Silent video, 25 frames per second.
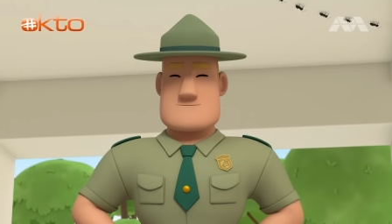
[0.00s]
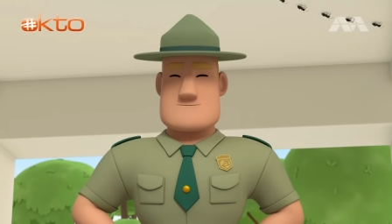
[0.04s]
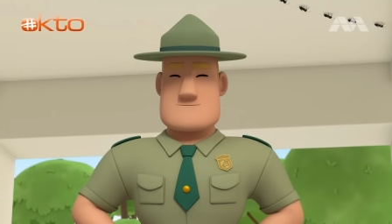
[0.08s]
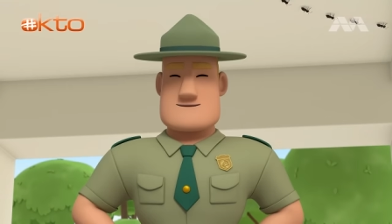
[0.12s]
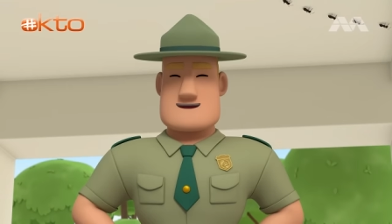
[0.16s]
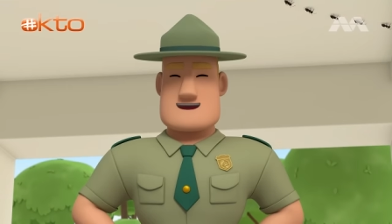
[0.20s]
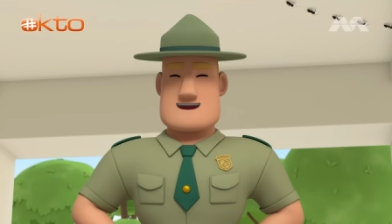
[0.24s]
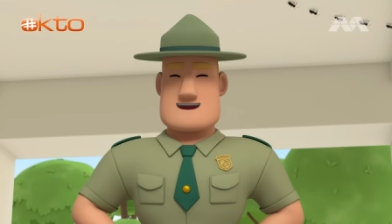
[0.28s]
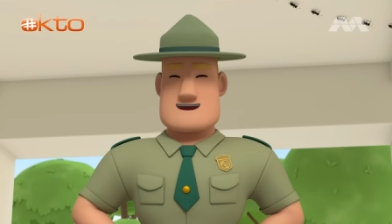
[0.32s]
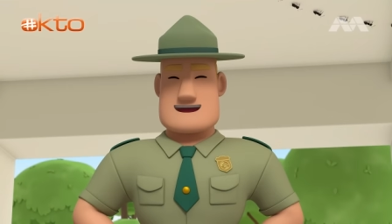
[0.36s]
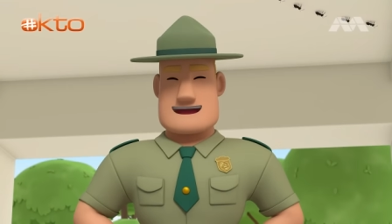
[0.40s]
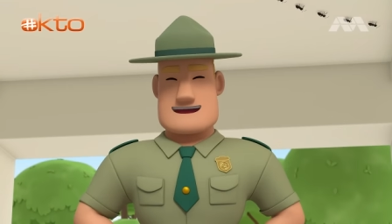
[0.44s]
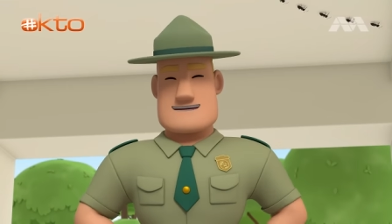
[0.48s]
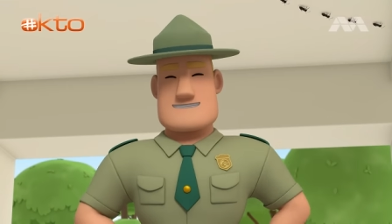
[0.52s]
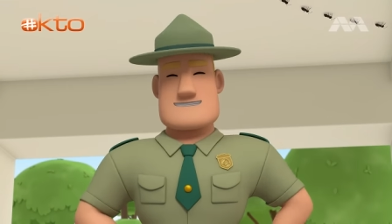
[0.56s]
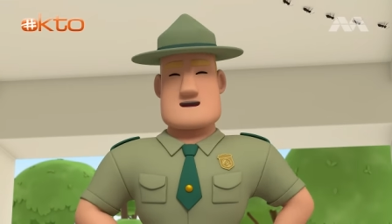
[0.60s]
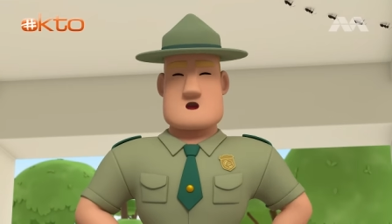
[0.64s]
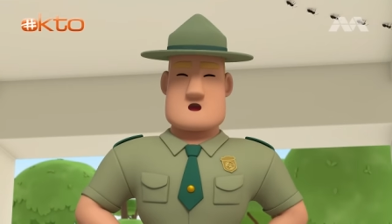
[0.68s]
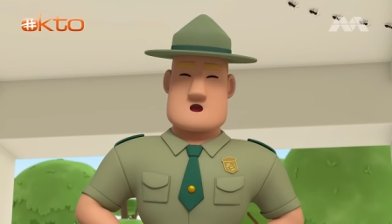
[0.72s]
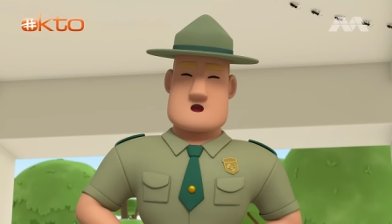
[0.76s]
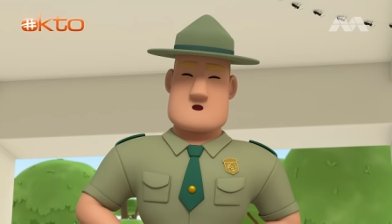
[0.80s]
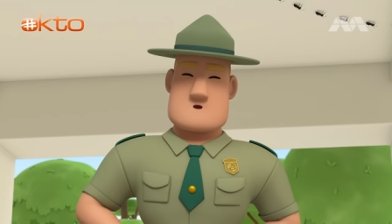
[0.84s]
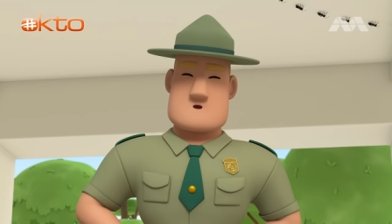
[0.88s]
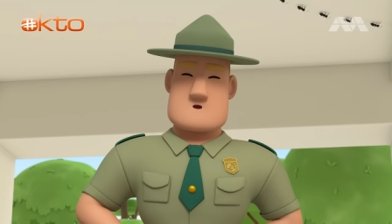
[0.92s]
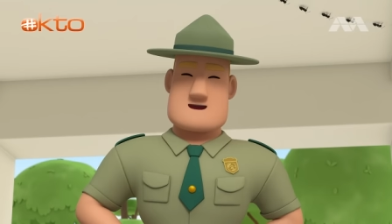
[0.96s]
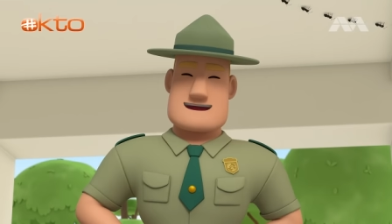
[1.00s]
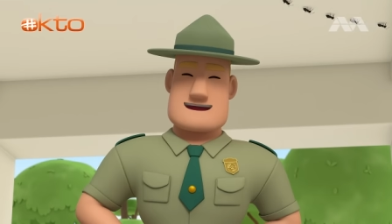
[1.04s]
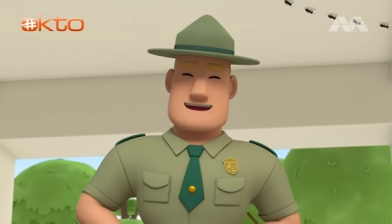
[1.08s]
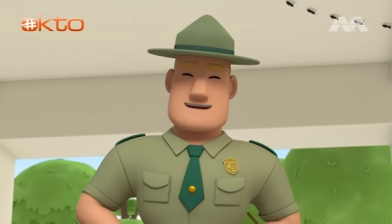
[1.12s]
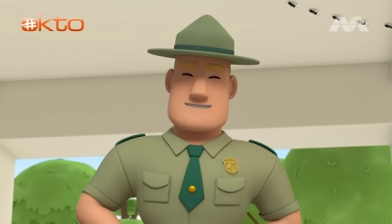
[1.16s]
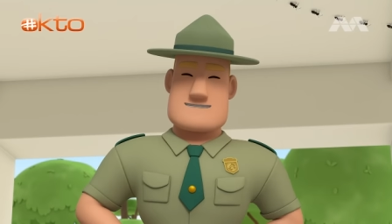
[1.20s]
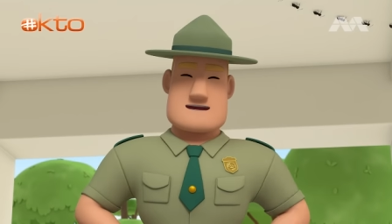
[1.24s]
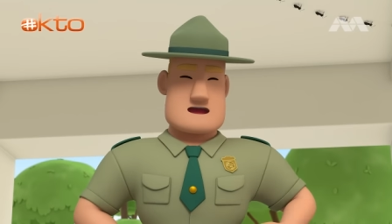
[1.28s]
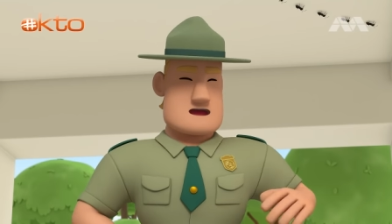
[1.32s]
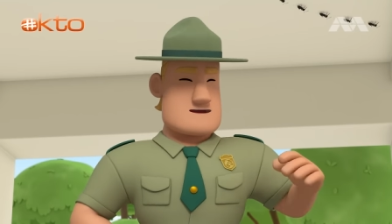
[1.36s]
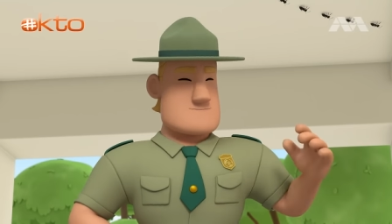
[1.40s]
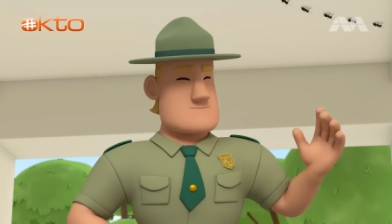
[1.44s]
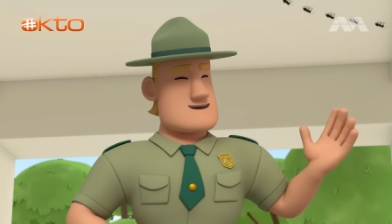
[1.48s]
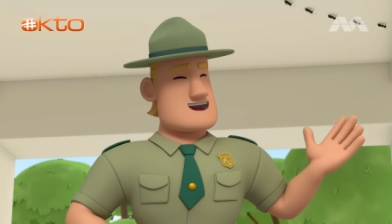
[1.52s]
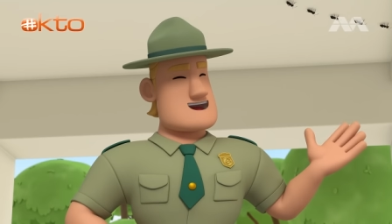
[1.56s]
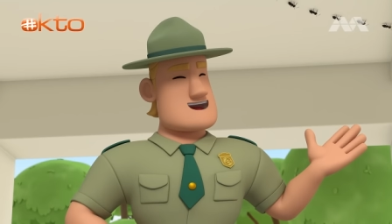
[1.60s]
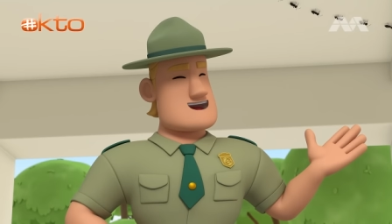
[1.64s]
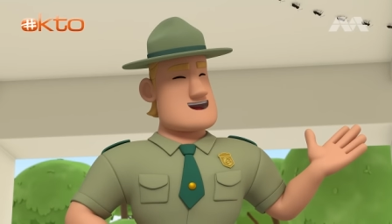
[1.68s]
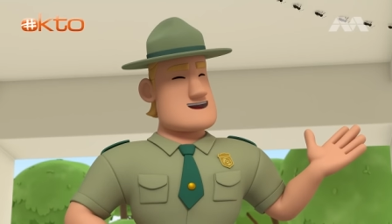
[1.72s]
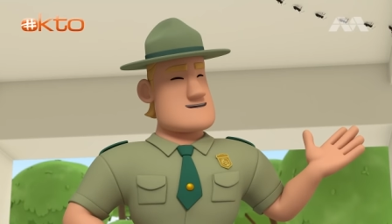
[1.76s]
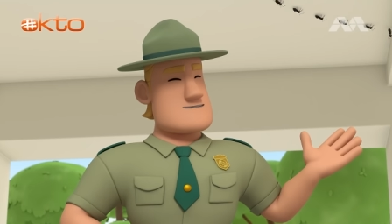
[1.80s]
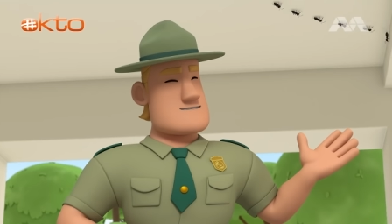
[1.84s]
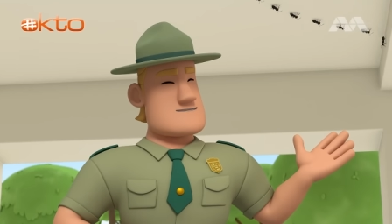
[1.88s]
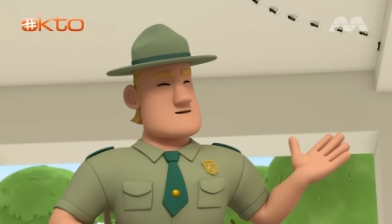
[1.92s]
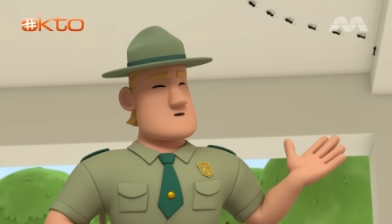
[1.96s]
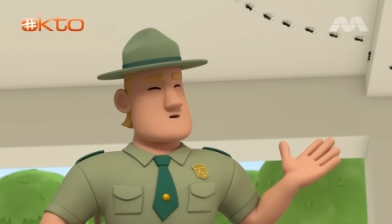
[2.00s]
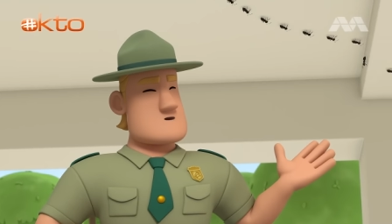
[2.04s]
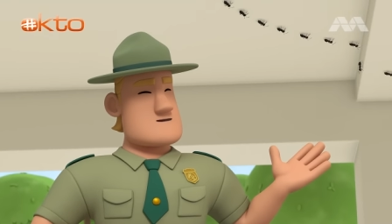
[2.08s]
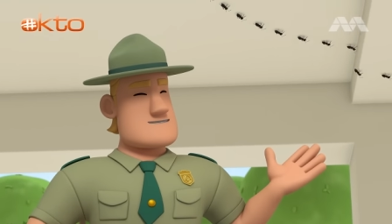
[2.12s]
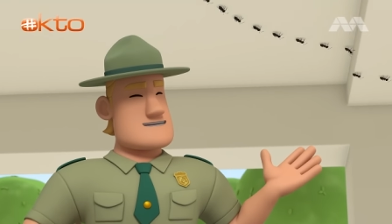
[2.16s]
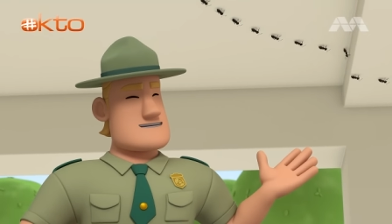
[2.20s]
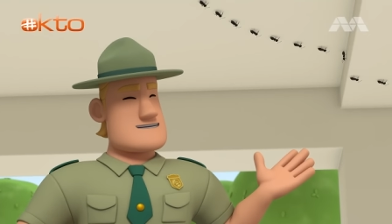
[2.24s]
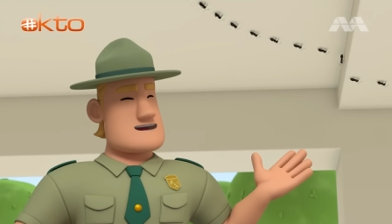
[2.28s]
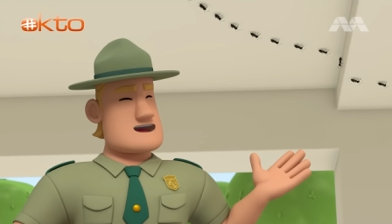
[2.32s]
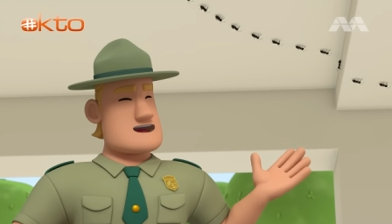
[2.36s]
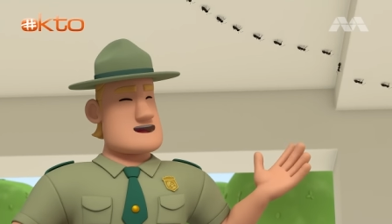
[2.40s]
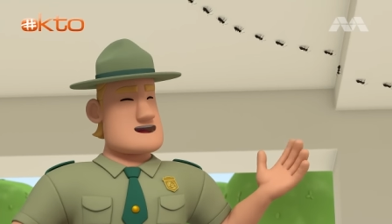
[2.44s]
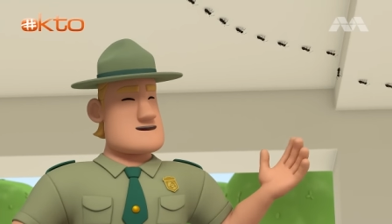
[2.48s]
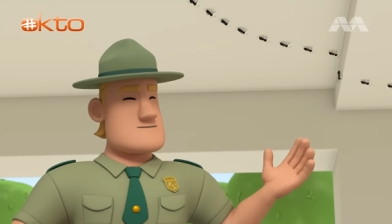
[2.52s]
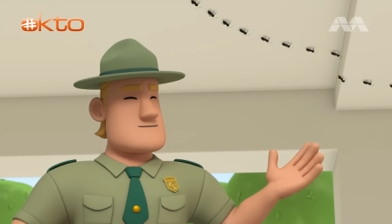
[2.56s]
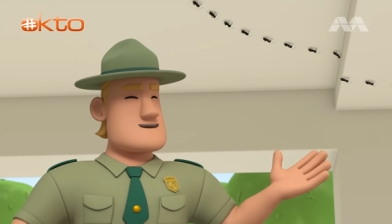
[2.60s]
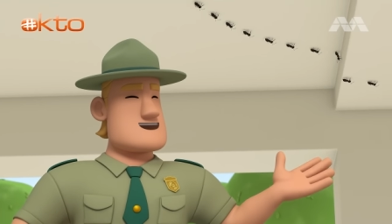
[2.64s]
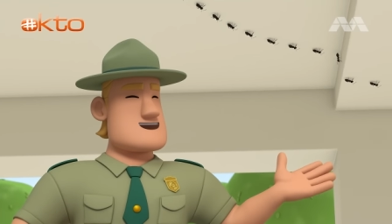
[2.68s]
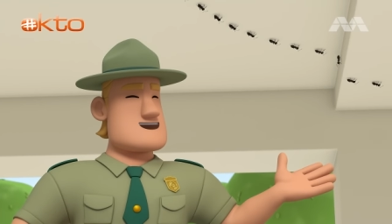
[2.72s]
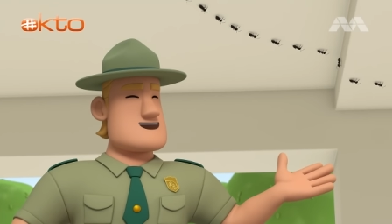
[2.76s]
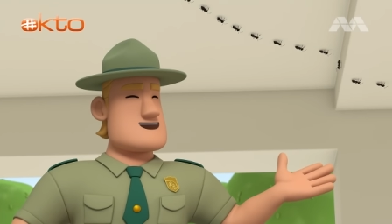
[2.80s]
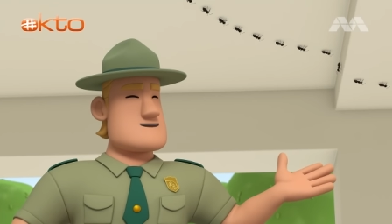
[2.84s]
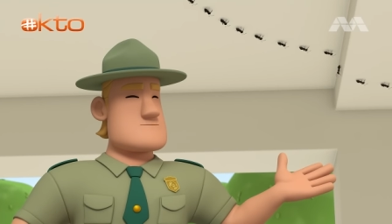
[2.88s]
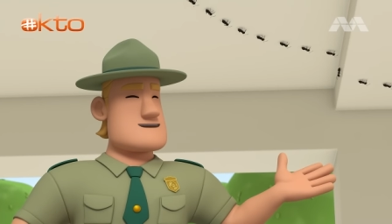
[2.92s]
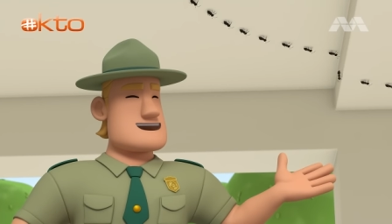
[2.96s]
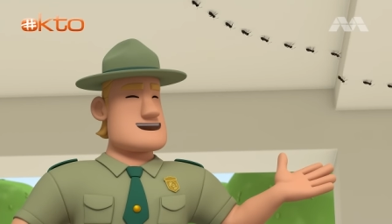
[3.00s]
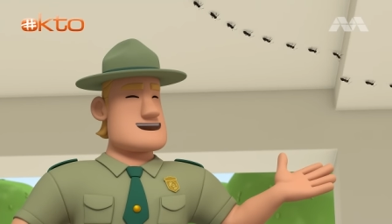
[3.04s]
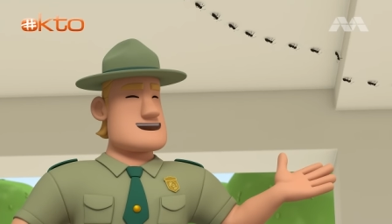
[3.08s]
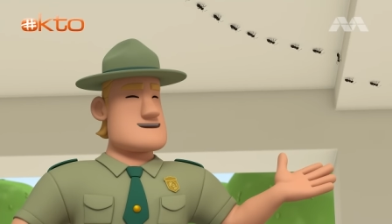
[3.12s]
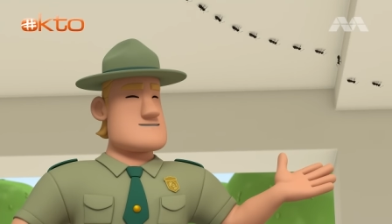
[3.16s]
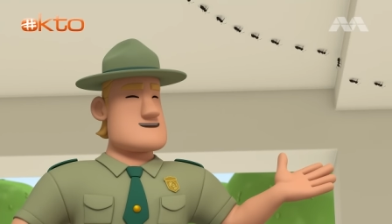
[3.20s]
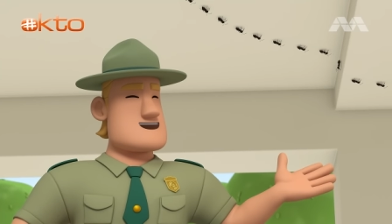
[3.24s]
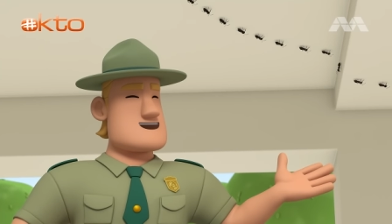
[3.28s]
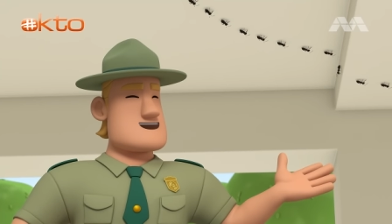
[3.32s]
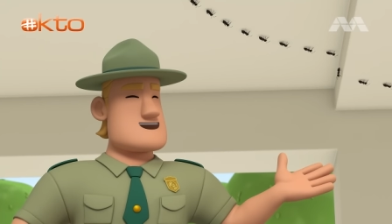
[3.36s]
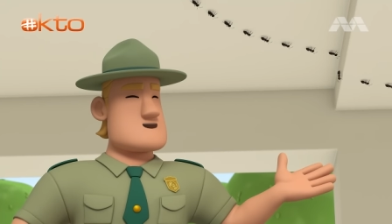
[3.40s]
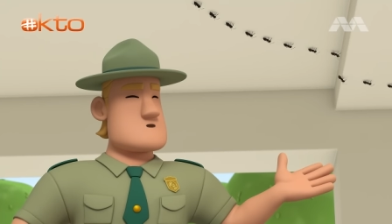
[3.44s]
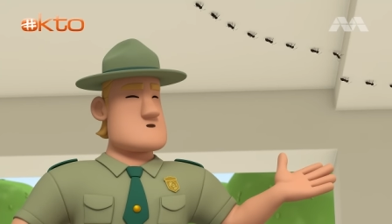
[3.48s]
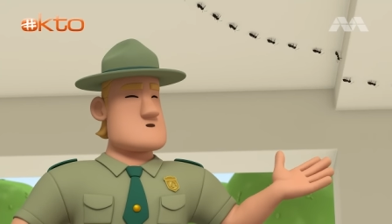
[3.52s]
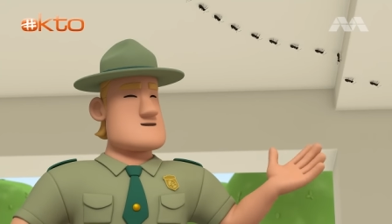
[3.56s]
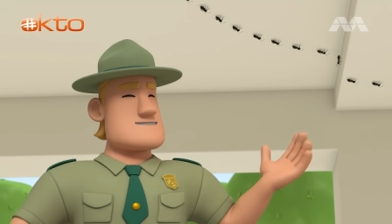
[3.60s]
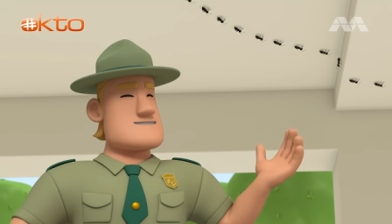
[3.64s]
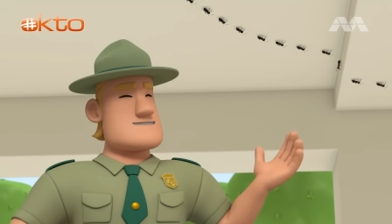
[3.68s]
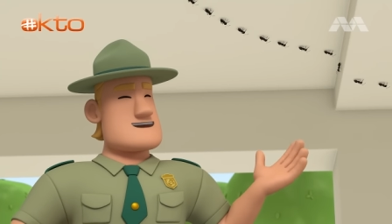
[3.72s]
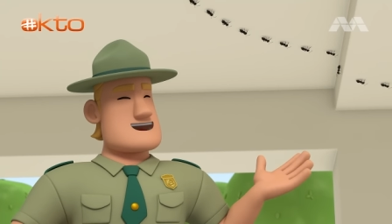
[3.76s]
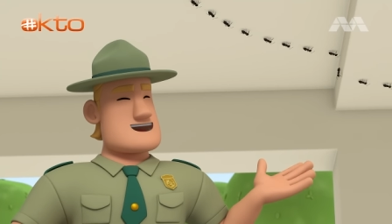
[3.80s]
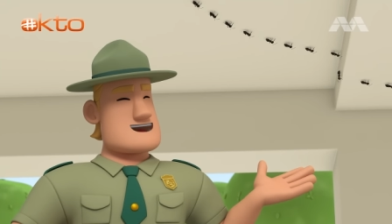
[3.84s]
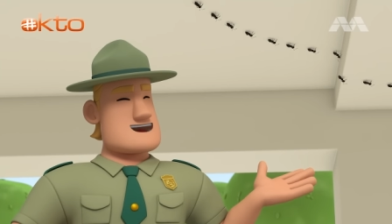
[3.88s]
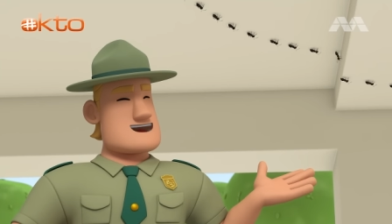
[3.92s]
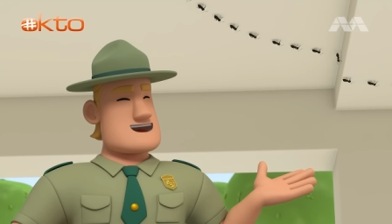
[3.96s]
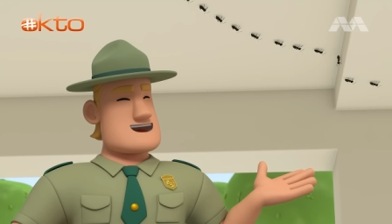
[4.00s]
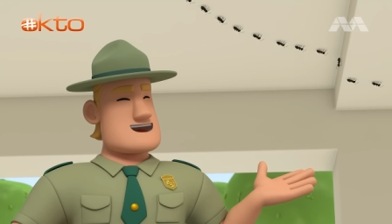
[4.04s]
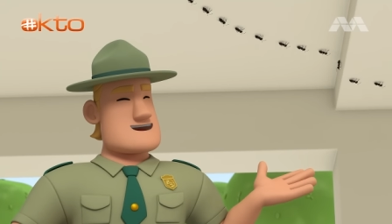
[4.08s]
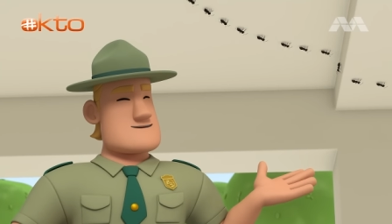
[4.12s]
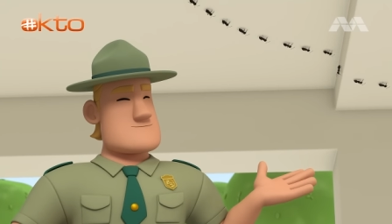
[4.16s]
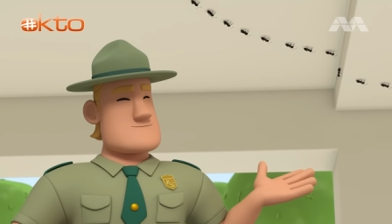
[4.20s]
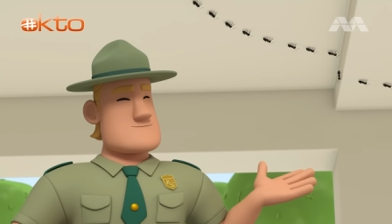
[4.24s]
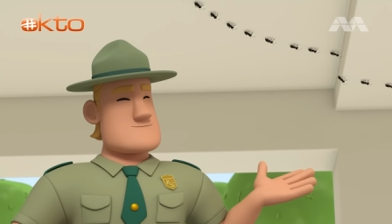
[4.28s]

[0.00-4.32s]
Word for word: I was following some ants to see how far they travel in a day.